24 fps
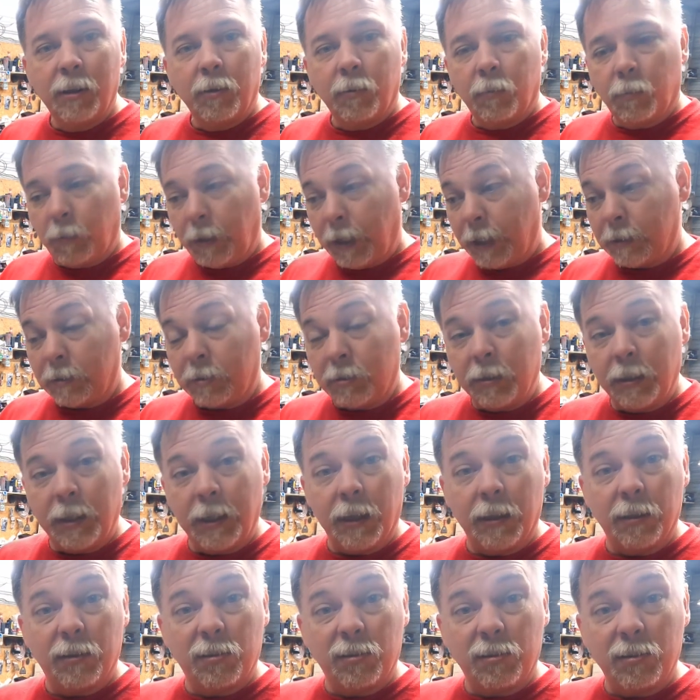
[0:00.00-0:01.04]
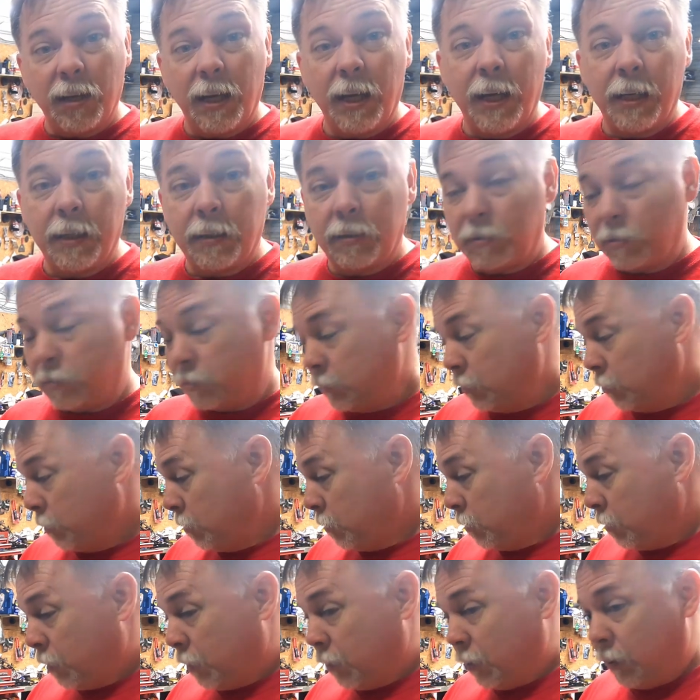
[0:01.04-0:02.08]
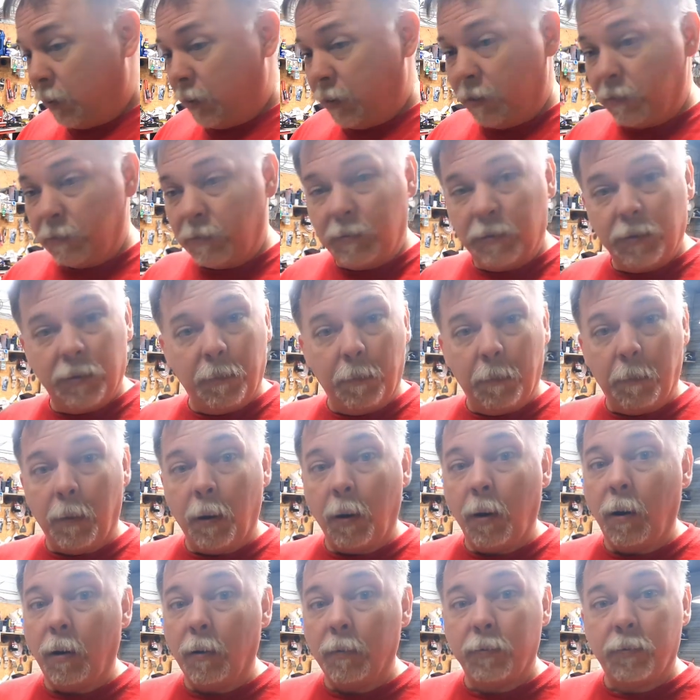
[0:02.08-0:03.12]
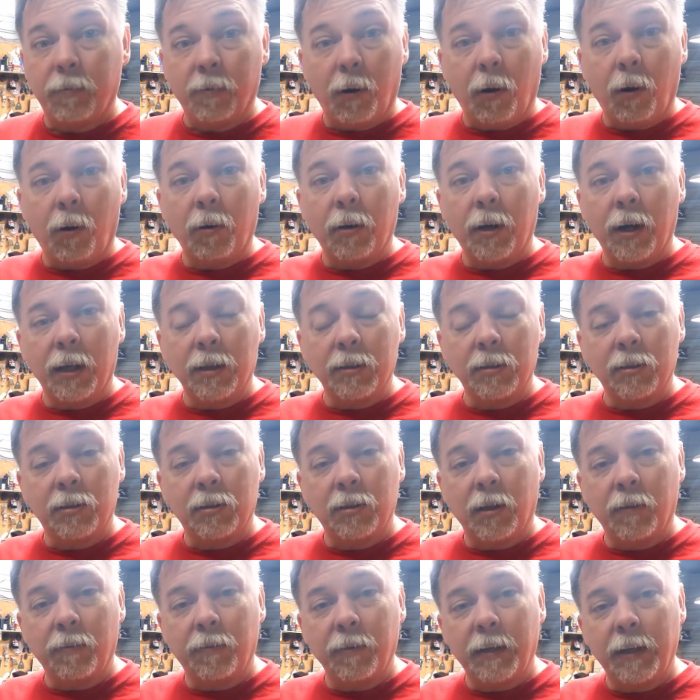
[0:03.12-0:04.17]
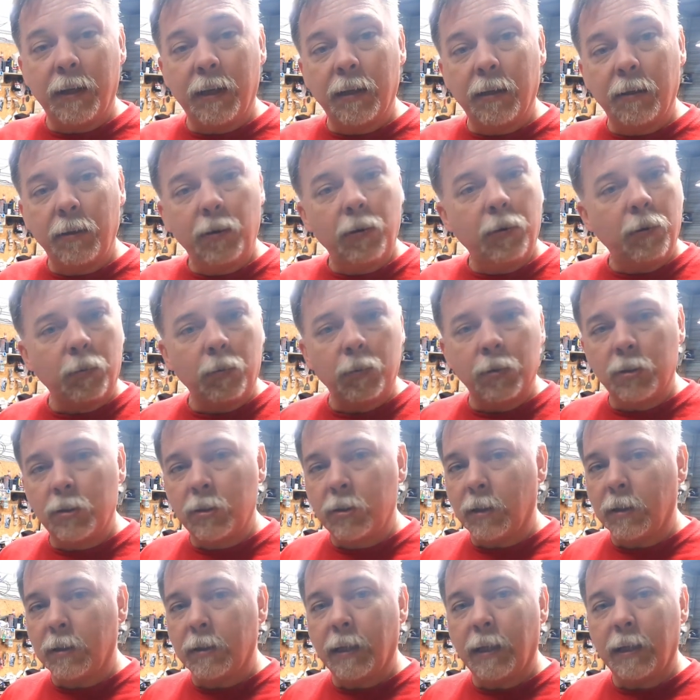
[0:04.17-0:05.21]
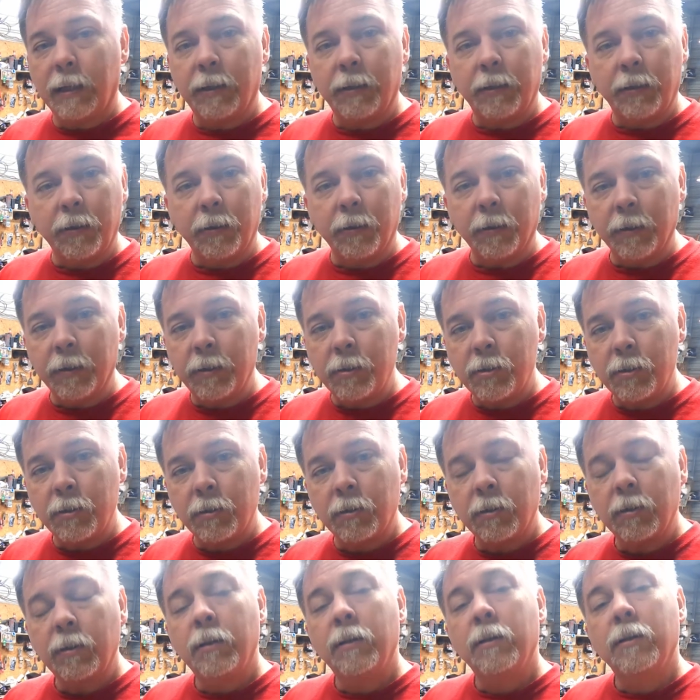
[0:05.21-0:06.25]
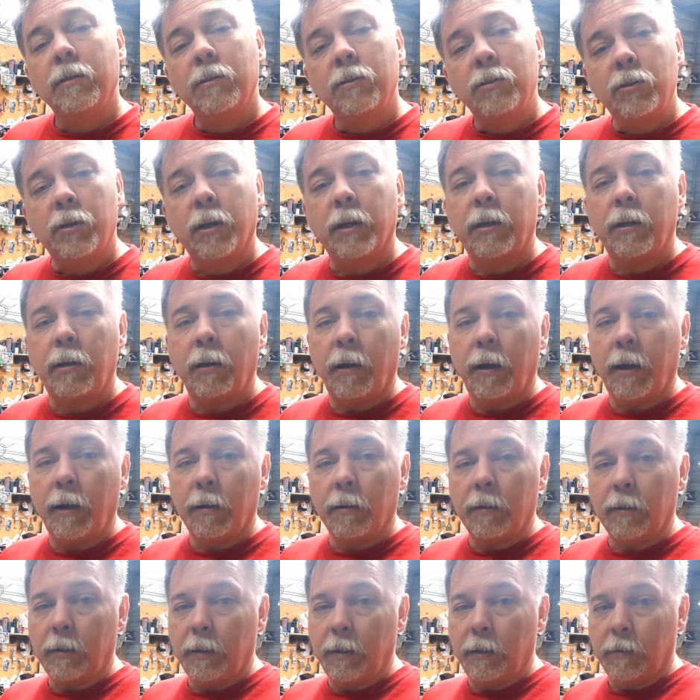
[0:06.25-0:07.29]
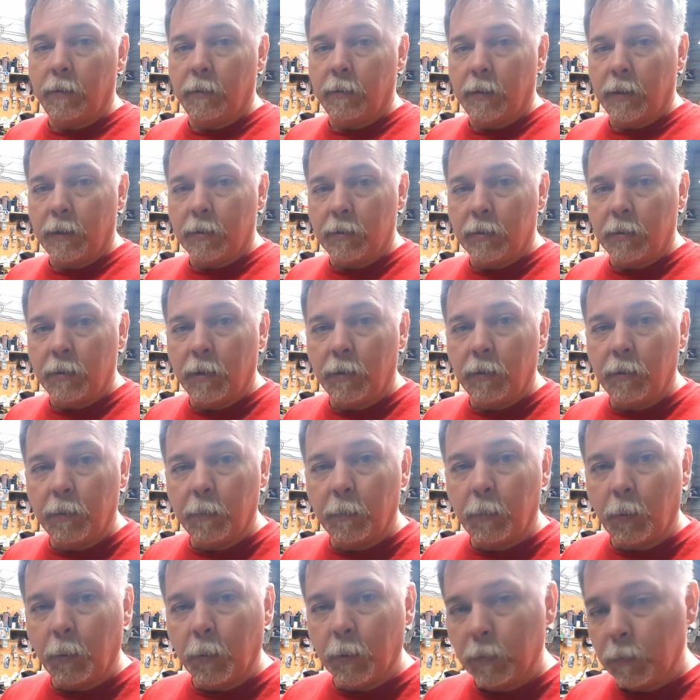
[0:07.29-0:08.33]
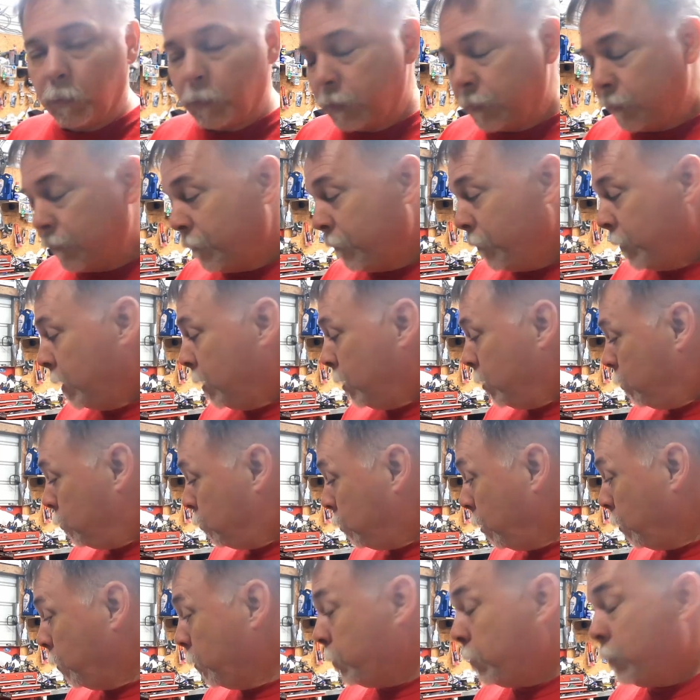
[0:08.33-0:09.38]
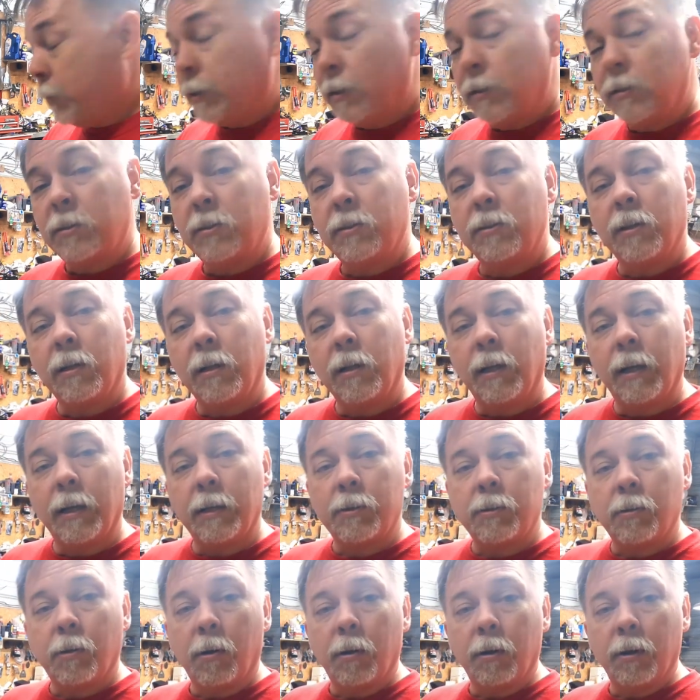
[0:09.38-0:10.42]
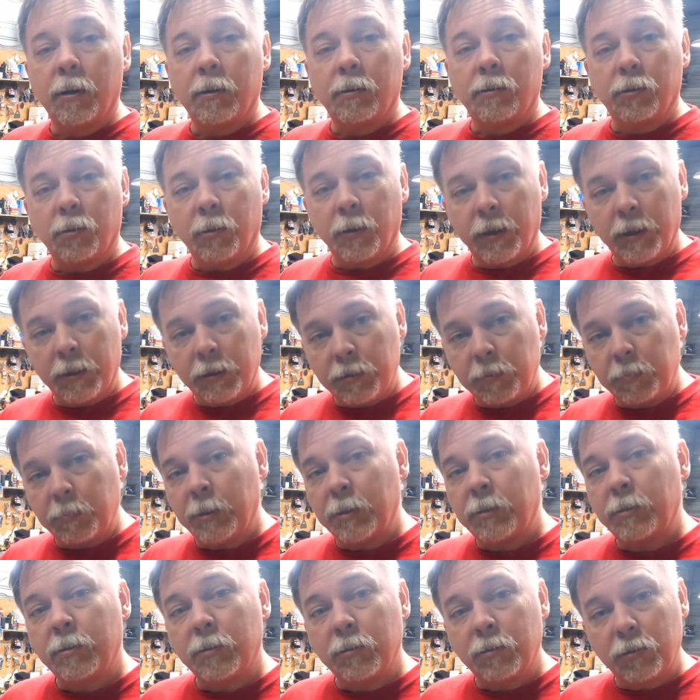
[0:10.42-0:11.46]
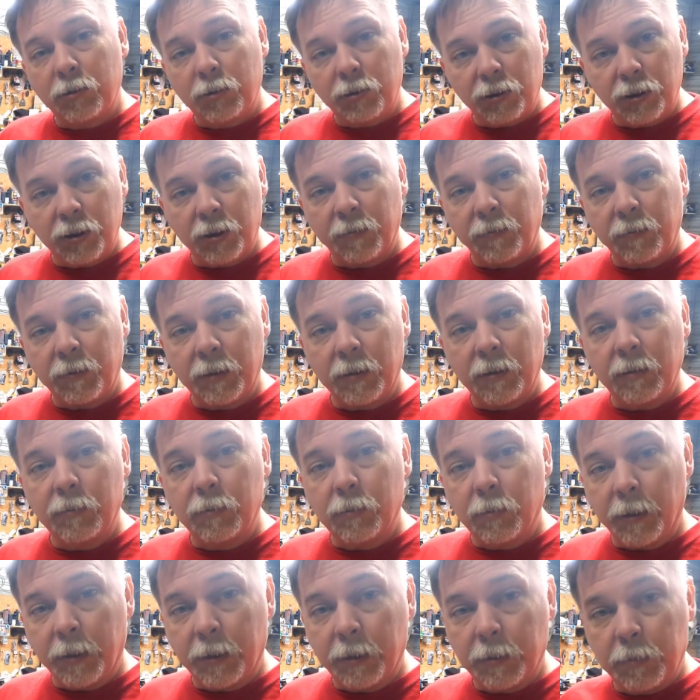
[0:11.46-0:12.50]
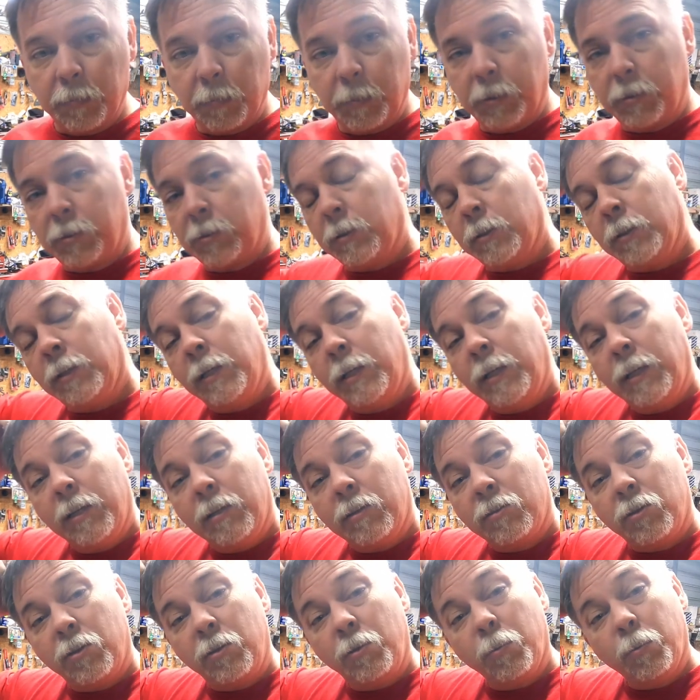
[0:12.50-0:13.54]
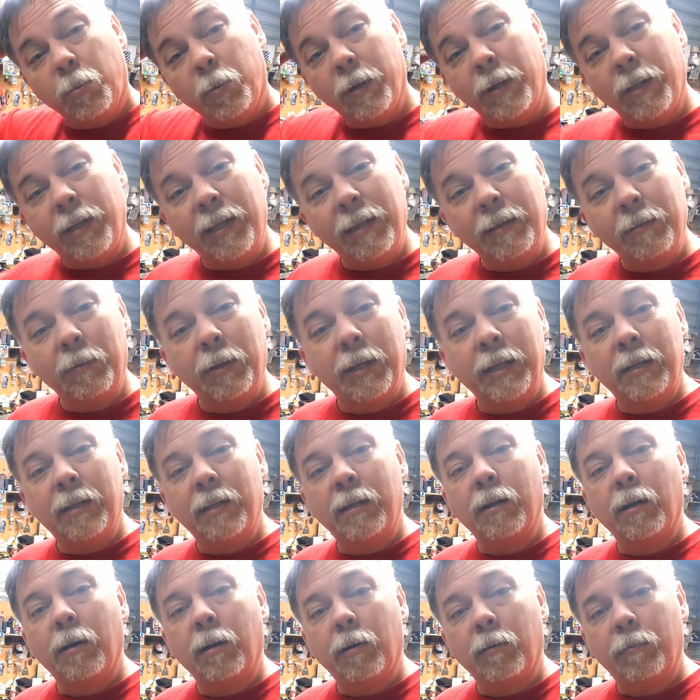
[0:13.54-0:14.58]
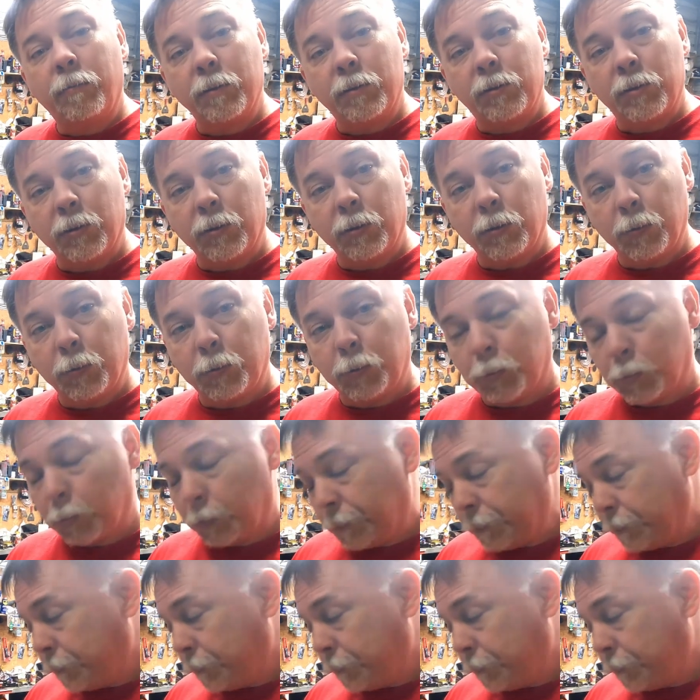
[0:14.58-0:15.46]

Rat's nest, snakes, moths, all kinds of stuff that get in there. You don't want to suck that into your engine. Check your air cleaner. That's another important one. So this is an electronic transmission, shifted transmission. So you really need to know if it's in neutral.